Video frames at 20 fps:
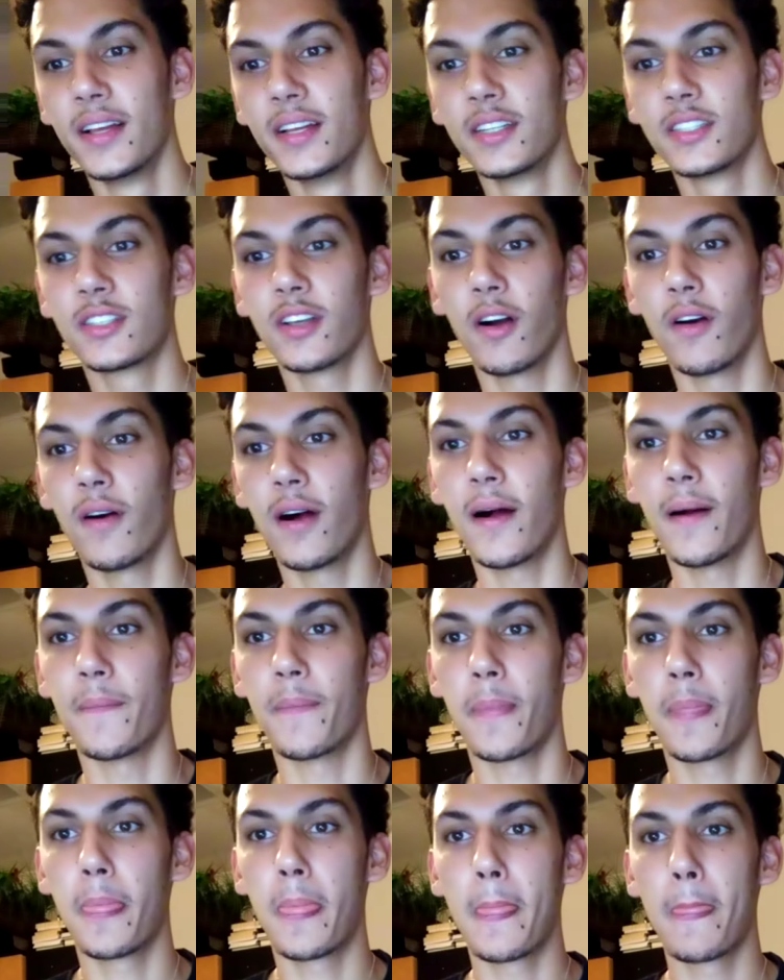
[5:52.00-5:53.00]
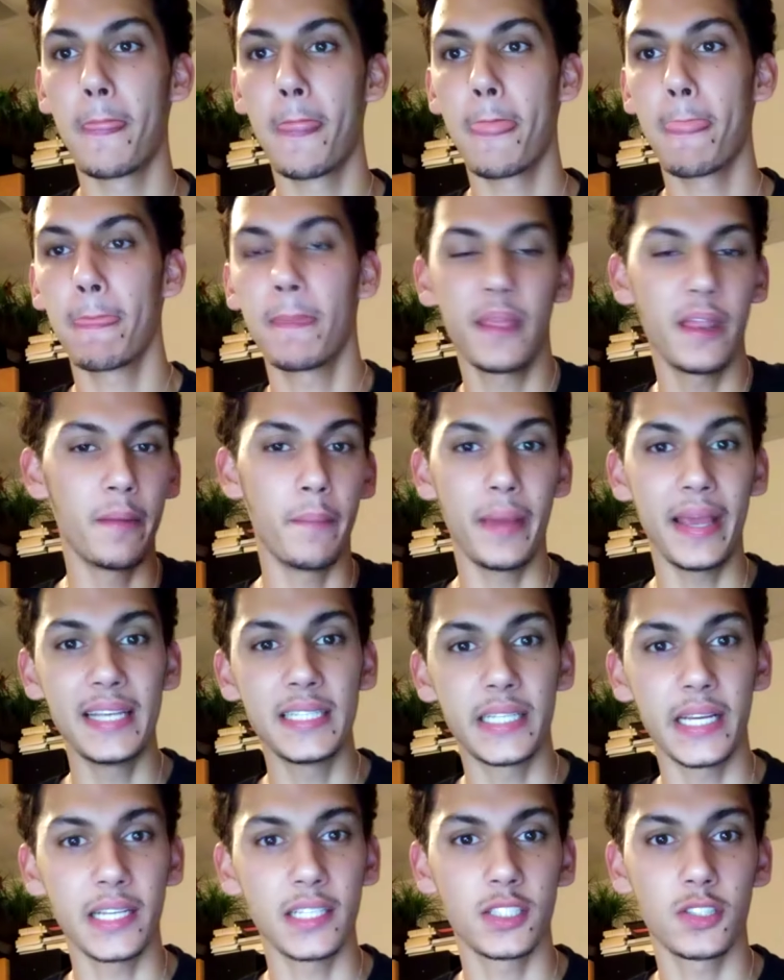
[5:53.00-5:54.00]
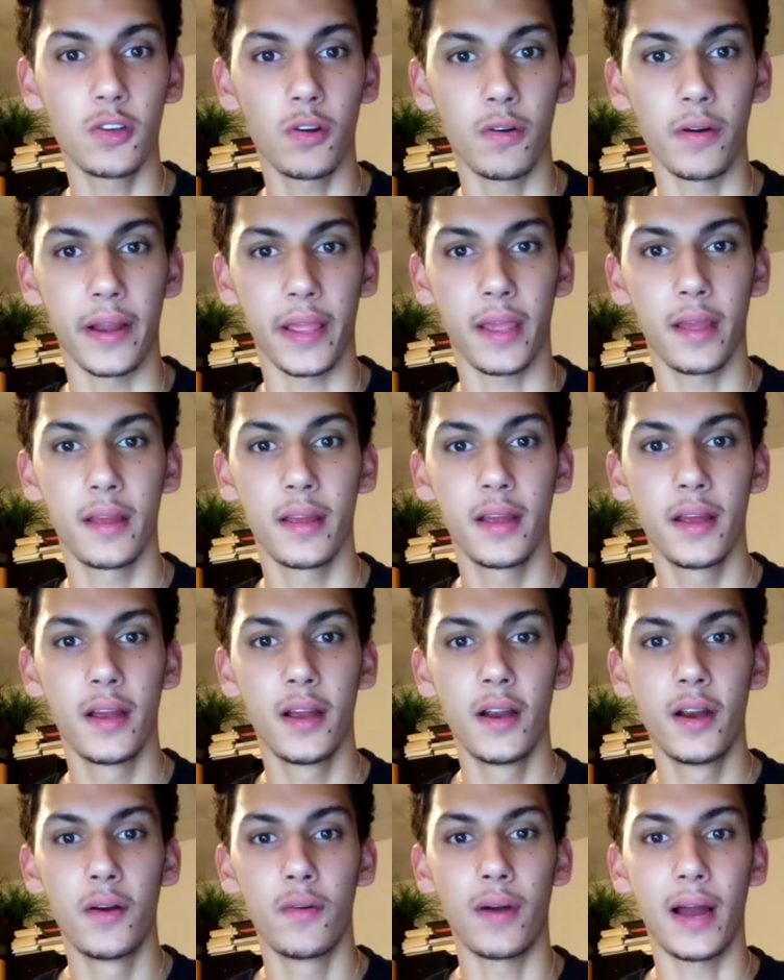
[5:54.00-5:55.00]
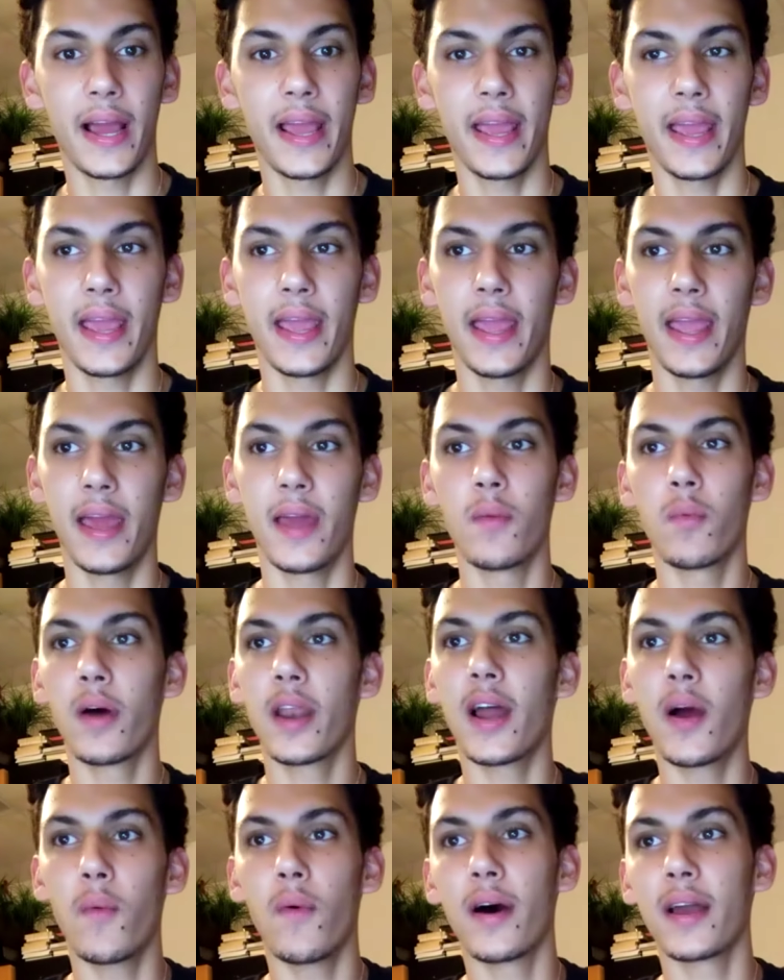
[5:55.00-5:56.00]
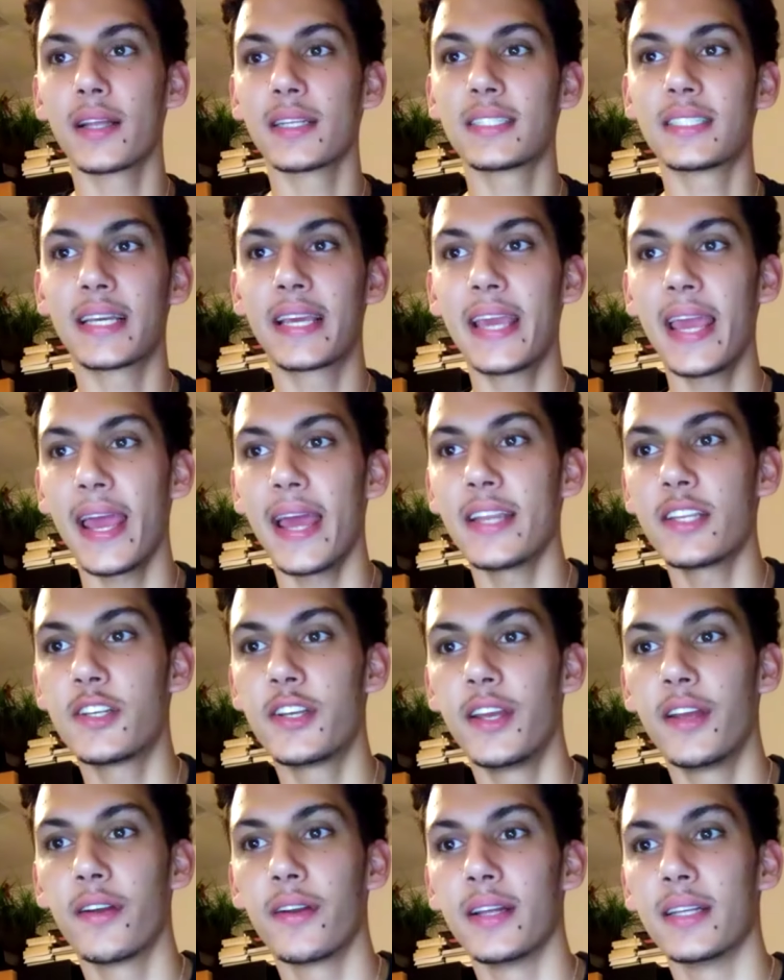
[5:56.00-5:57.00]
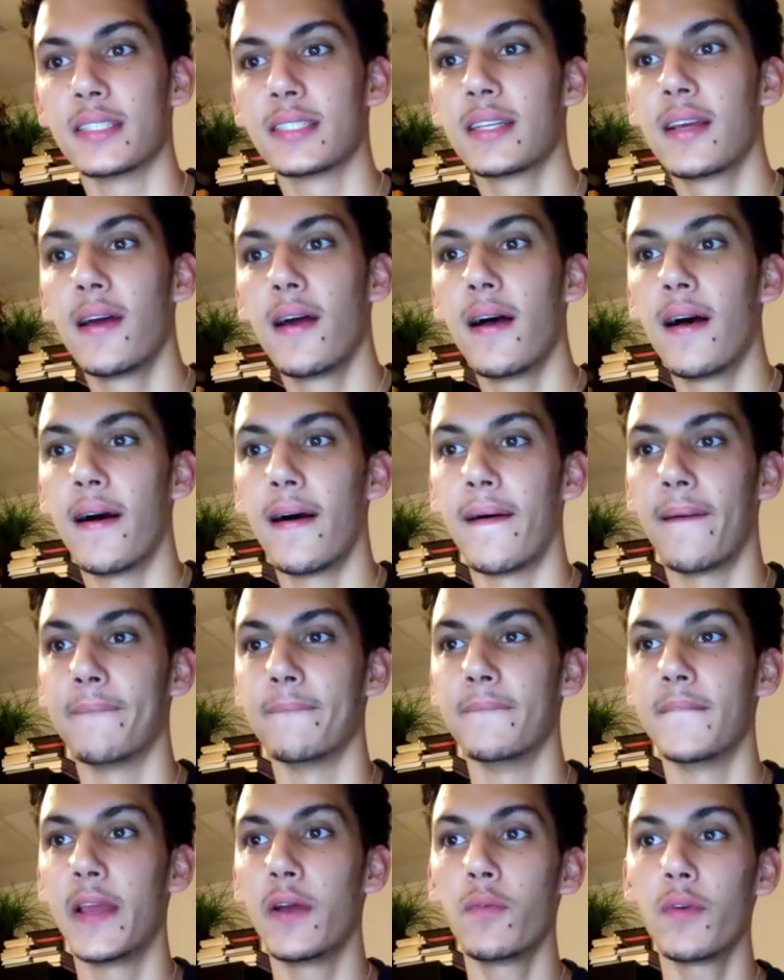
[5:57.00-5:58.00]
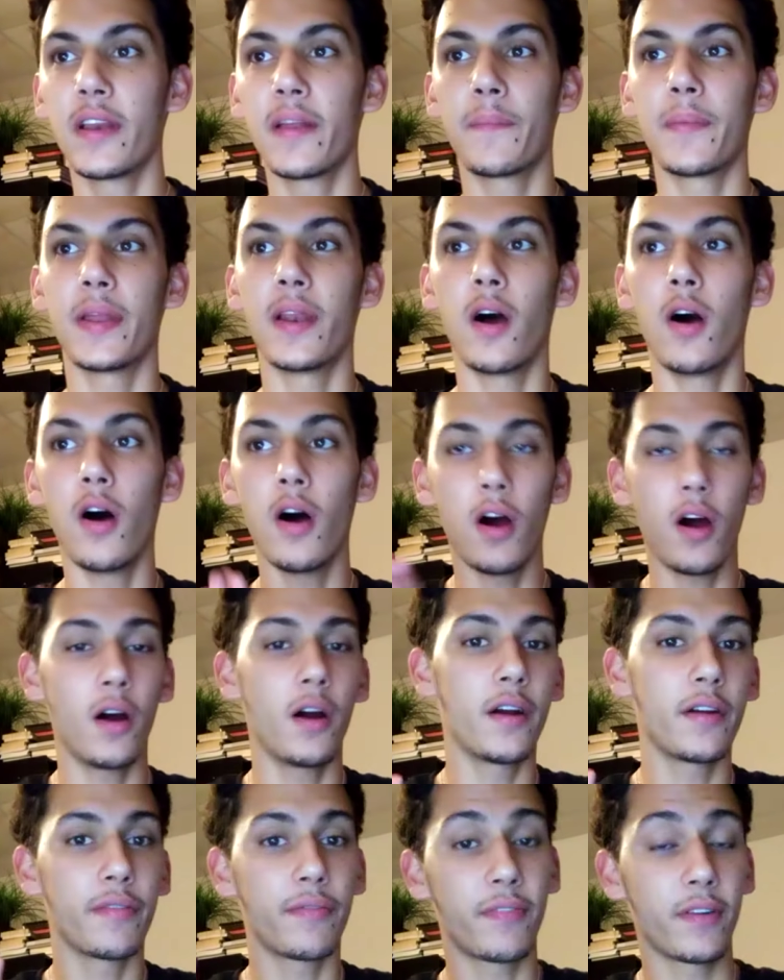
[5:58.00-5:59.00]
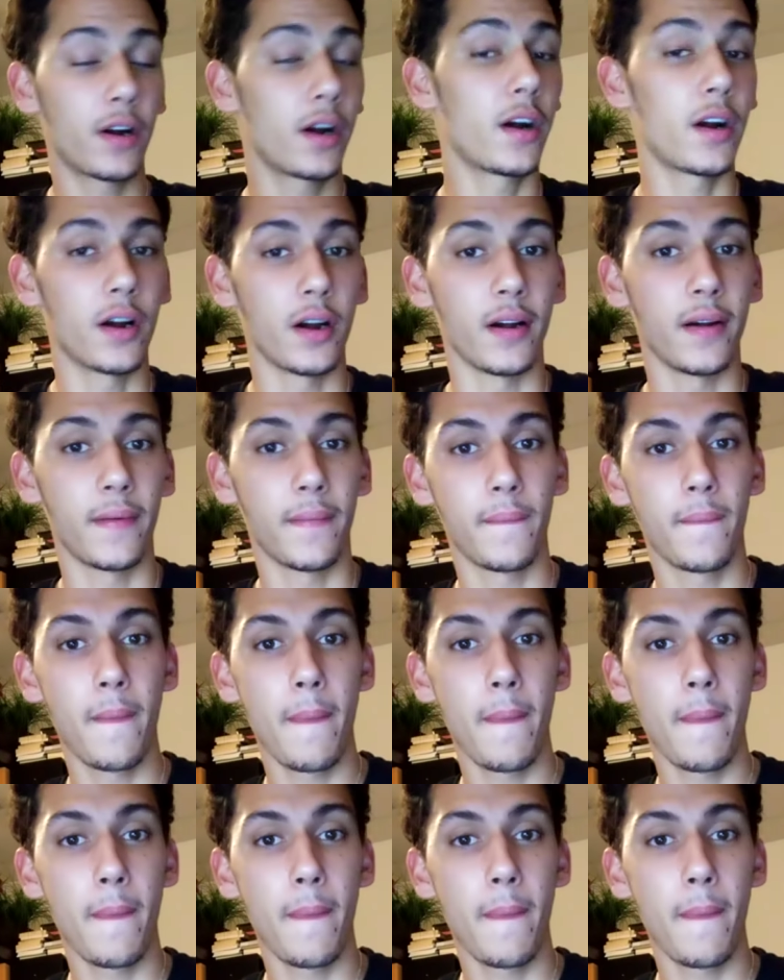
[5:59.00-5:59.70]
So um, it's an amazing story, right? And what I want us to catch here is um, it would have been hard for her